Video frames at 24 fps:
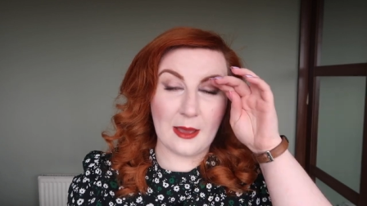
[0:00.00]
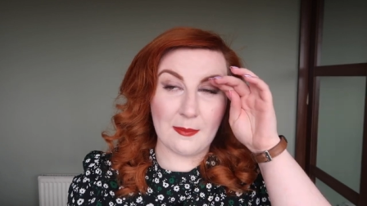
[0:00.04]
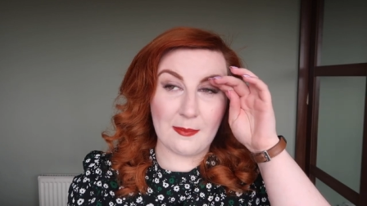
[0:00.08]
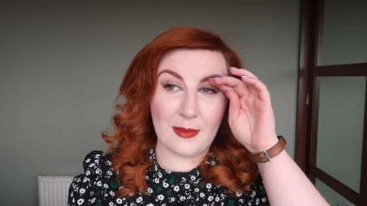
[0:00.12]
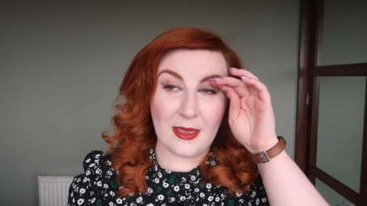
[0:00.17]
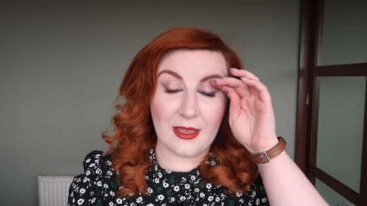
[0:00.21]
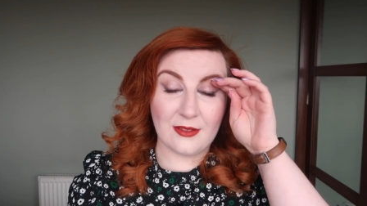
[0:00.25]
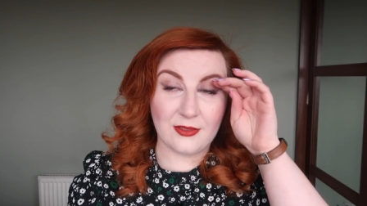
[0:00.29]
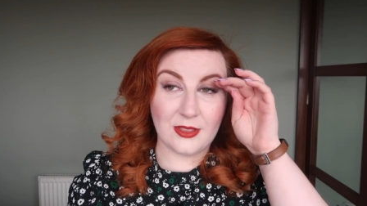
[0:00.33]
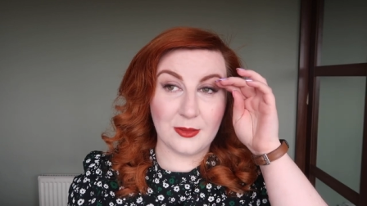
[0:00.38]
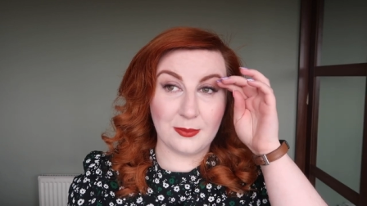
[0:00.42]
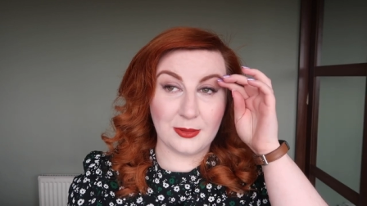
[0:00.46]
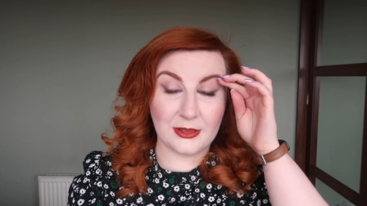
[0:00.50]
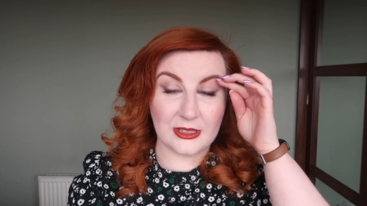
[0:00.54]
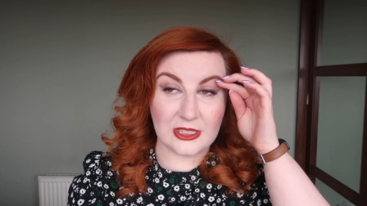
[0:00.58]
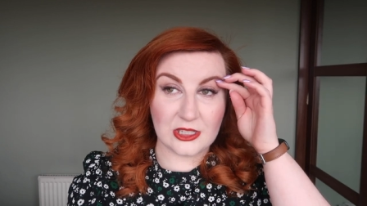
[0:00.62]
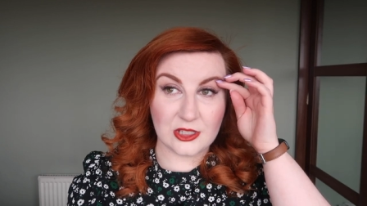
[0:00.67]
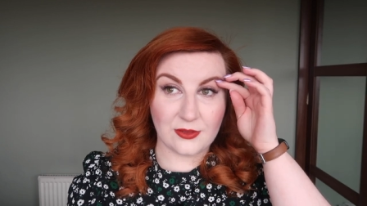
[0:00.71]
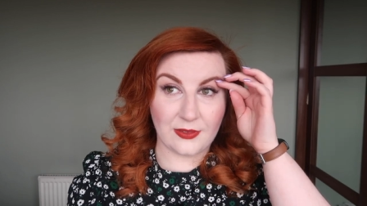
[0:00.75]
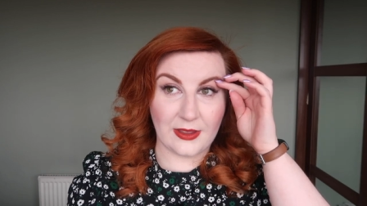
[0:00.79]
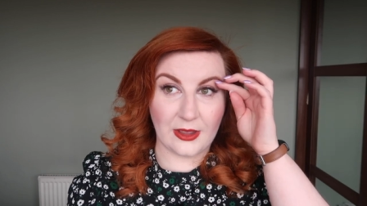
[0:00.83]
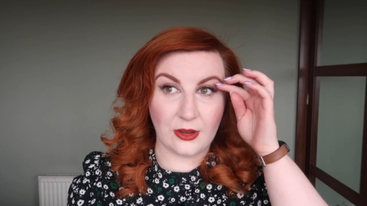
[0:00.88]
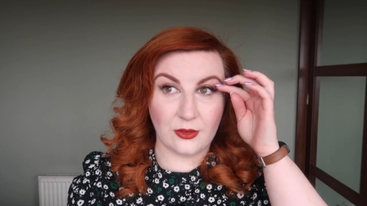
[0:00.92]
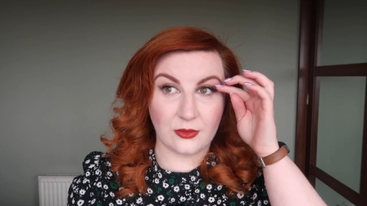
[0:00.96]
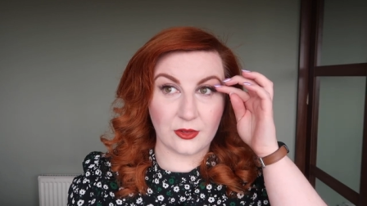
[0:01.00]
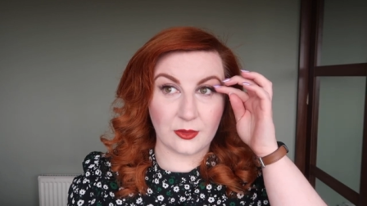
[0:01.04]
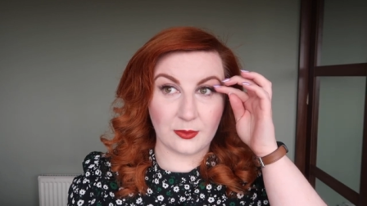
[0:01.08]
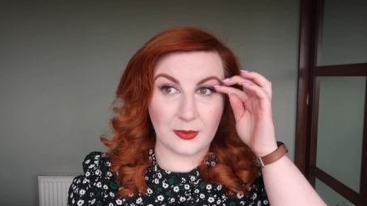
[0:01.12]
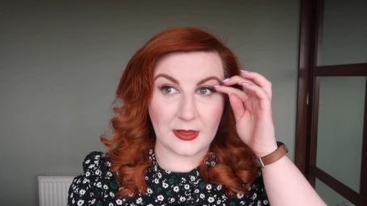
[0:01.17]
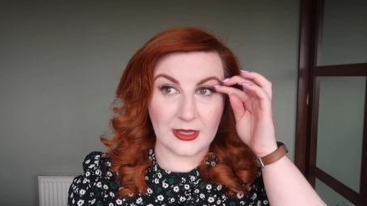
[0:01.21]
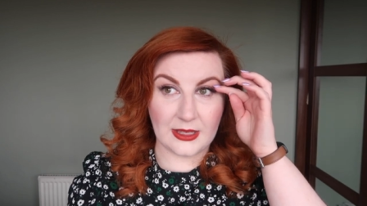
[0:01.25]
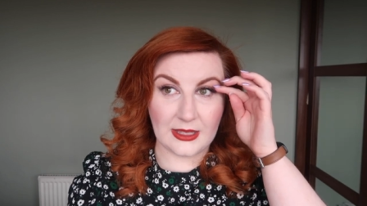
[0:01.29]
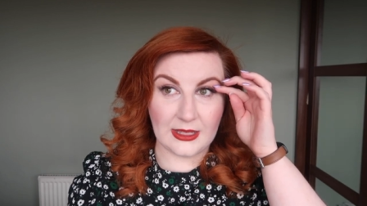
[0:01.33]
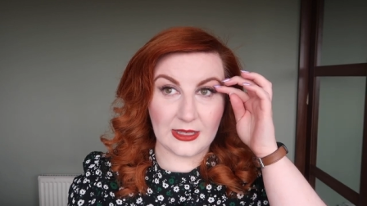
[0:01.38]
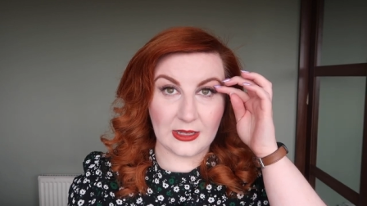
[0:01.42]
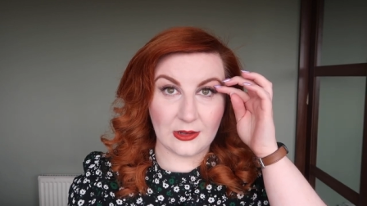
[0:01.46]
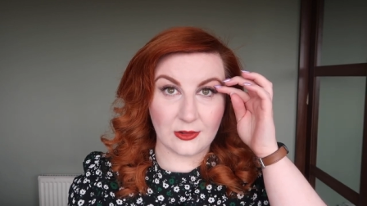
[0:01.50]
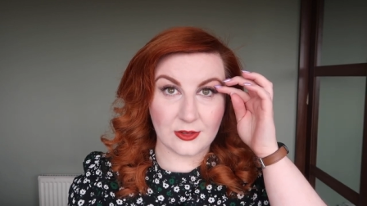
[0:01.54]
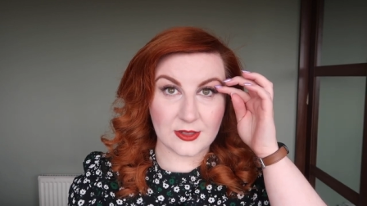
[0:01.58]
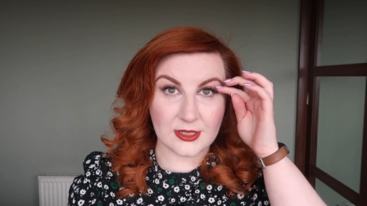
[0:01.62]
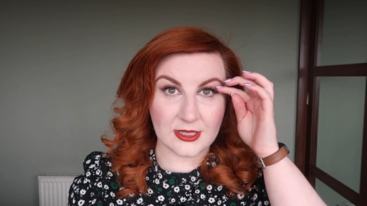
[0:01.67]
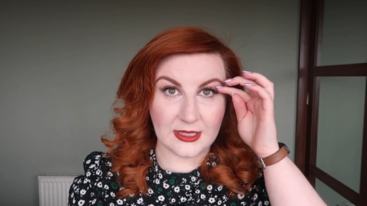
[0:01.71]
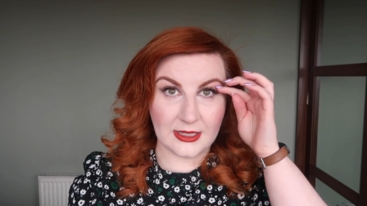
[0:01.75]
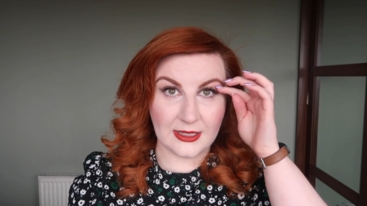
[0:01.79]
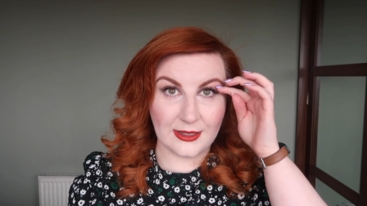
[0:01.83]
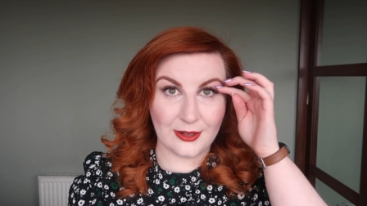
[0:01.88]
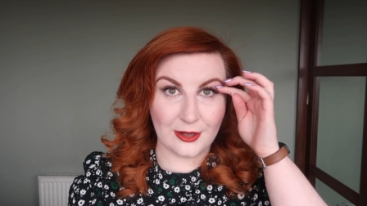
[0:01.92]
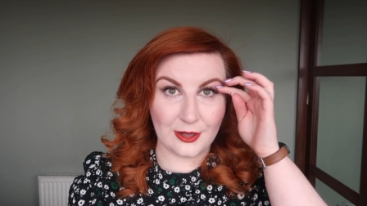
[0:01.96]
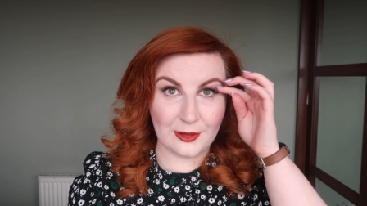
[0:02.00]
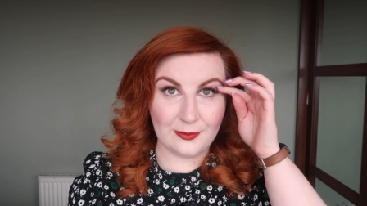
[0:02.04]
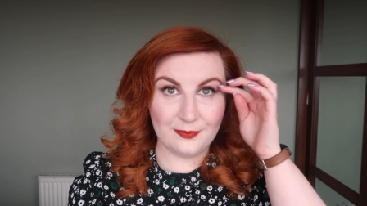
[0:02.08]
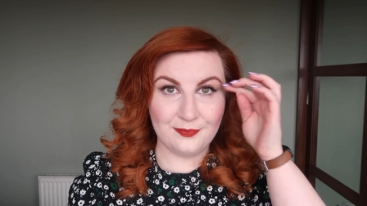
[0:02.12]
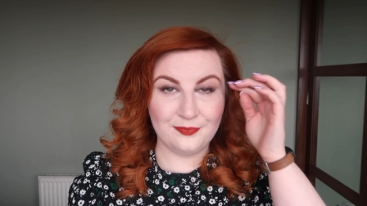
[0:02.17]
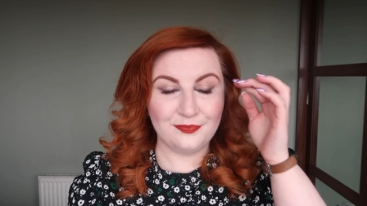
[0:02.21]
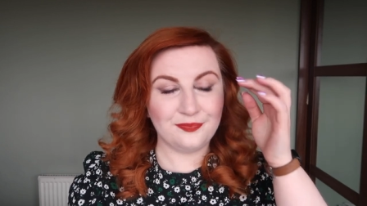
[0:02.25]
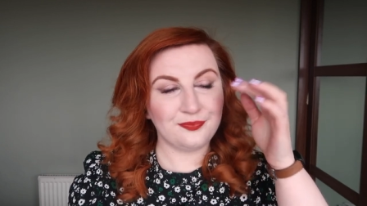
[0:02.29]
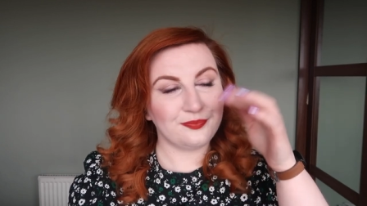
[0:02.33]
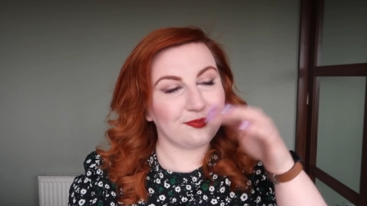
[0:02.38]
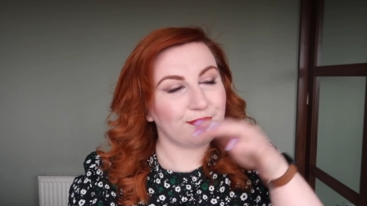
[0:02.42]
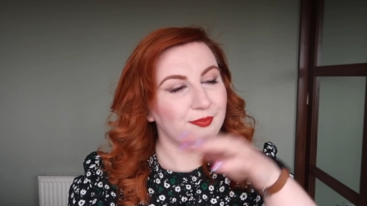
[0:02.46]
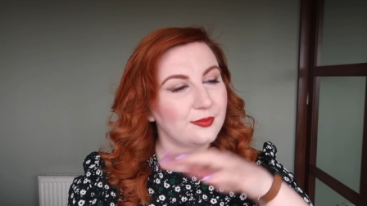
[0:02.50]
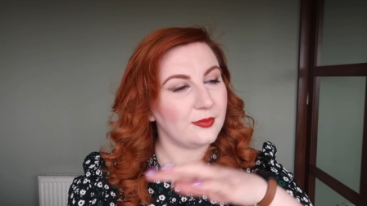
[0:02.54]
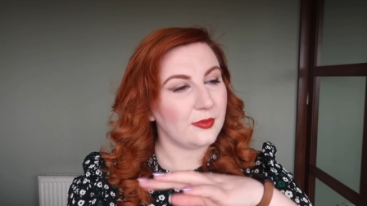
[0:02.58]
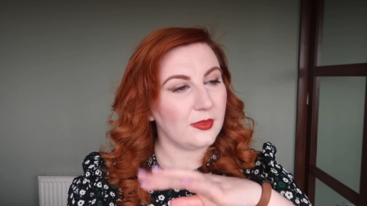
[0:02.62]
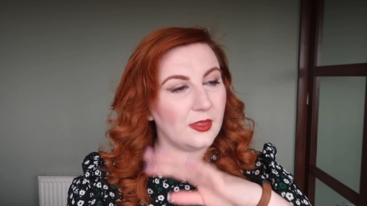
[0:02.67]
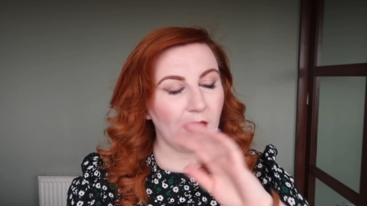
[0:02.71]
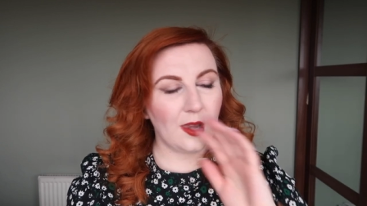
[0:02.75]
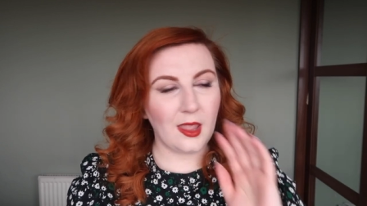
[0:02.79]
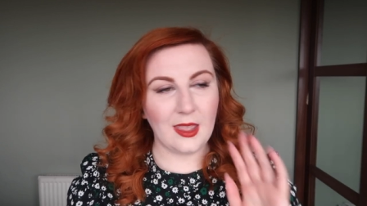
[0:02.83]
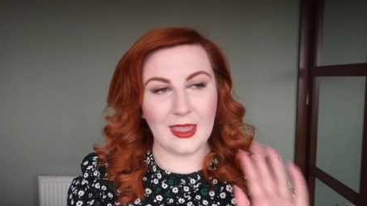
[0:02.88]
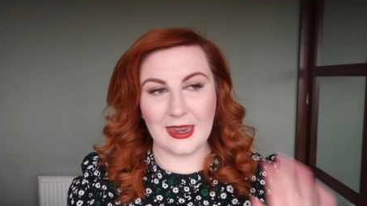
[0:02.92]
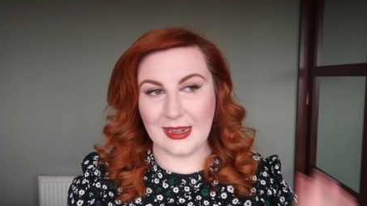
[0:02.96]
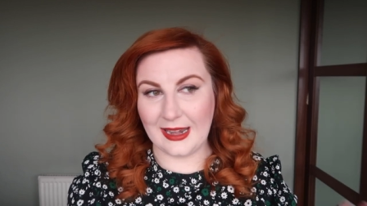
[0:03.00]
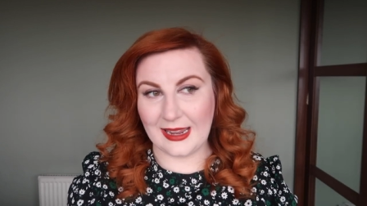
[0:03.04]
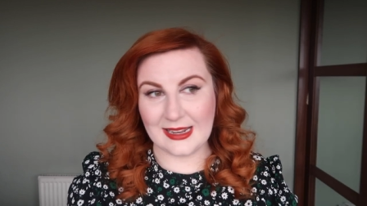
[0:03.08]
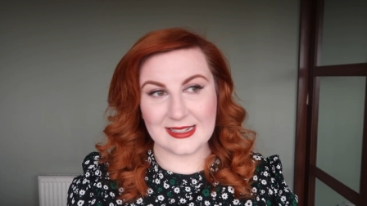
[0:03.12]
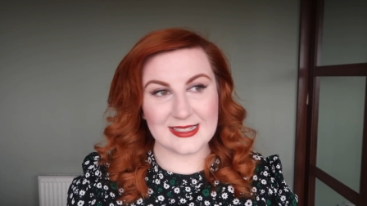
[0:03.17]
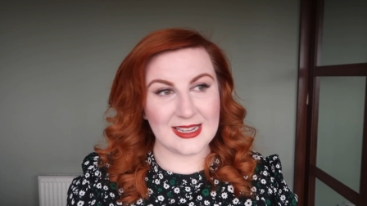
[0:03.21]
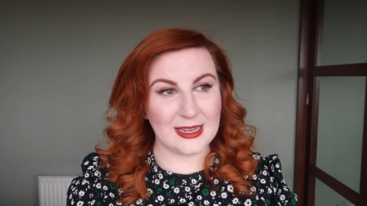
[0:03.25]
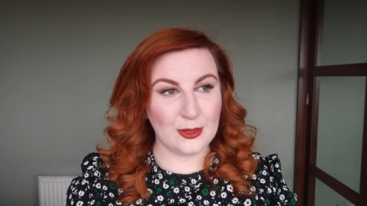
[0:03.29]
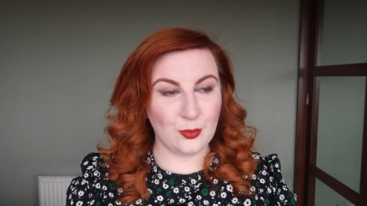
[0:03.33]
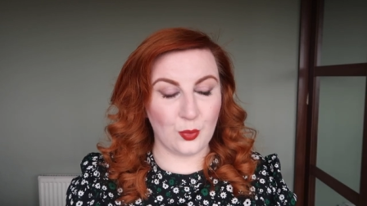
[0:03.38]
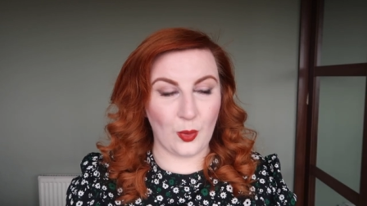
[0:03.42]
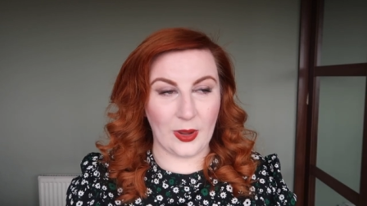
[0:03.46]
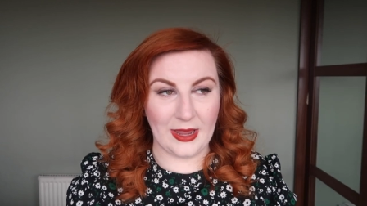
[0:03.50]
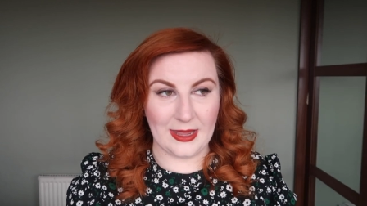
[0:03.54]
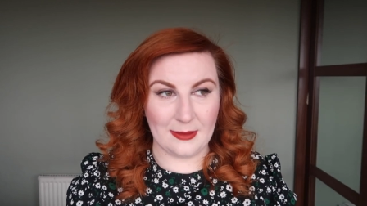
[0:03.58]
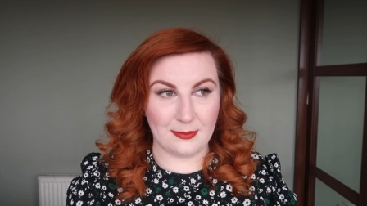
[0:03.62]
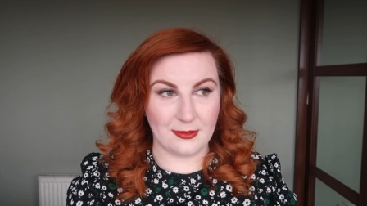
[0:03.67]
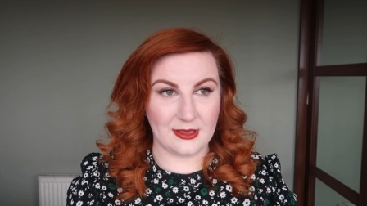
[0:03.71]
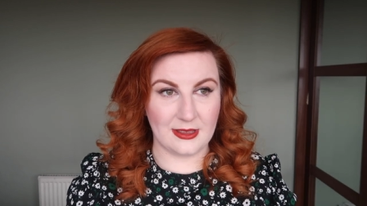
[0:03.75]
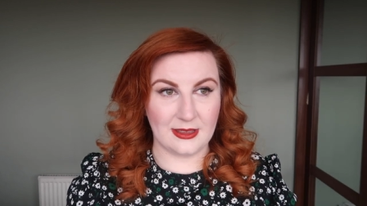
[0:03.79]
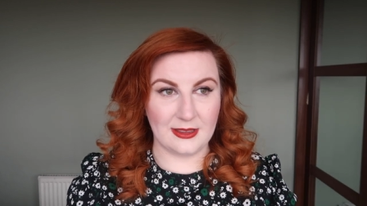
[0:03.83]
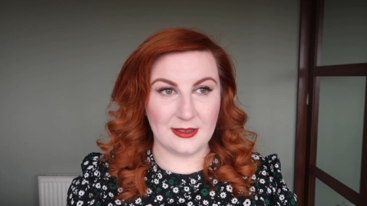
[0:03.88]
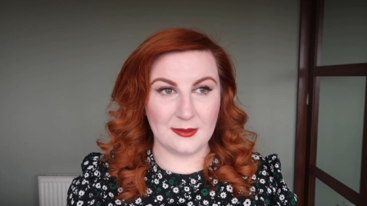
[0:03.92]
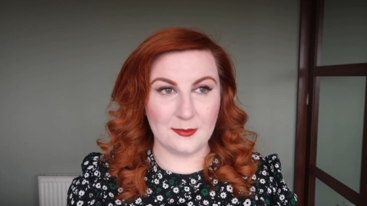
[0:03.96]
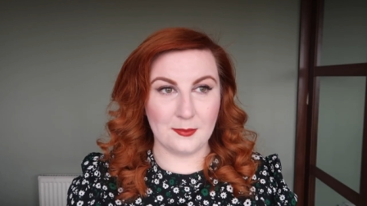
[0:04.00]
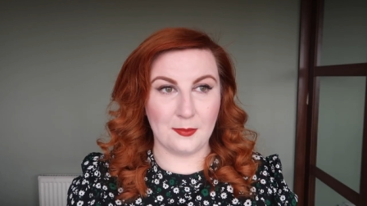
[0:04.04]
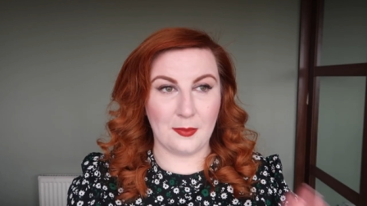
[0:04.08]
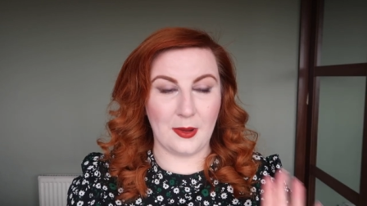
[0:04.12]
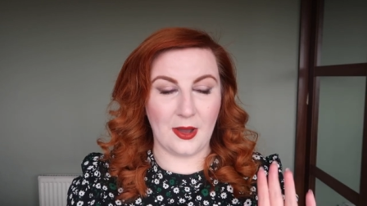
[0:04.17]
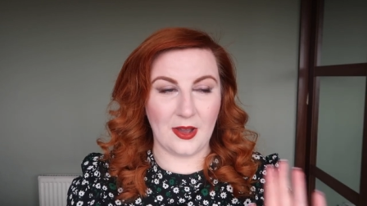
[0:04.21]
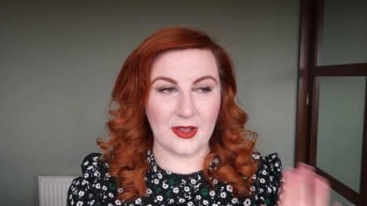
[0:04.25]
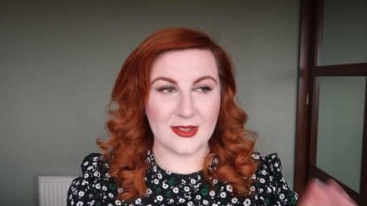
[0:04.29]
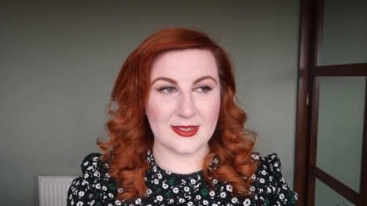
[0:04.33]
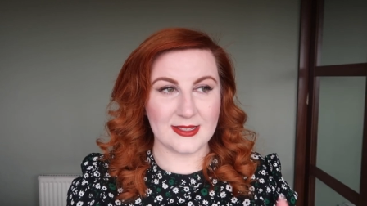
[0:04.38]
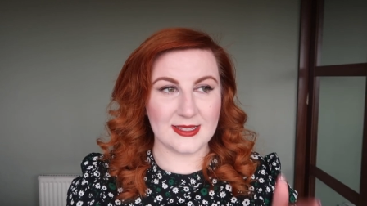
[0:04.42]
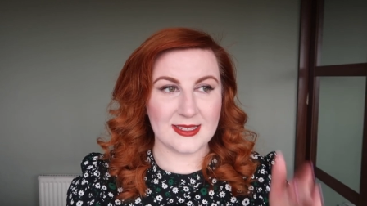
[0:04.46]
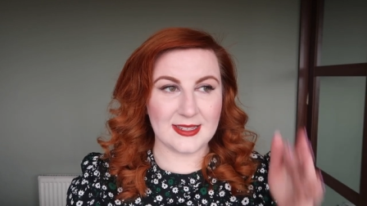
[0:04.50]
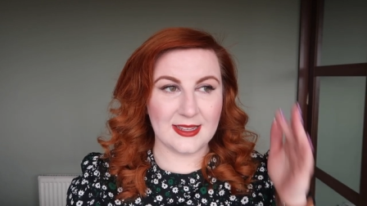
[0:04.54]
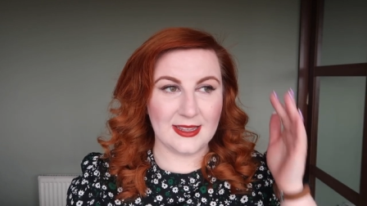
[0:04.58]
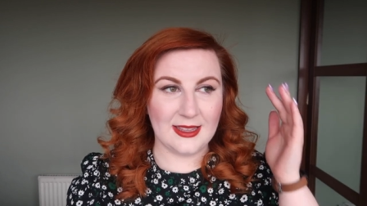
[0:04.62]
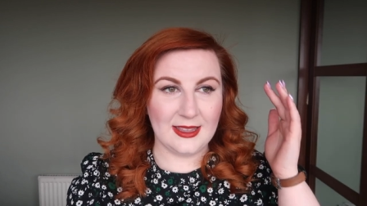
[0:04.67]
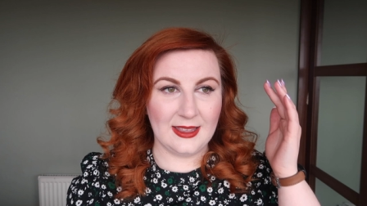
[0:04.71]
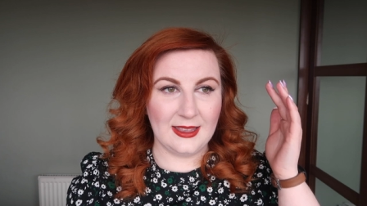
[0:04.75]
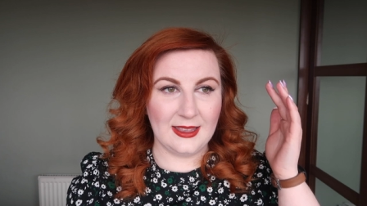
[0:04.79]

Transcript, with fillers: A bit of the bleach fell from like here to here. And I did wipe it, but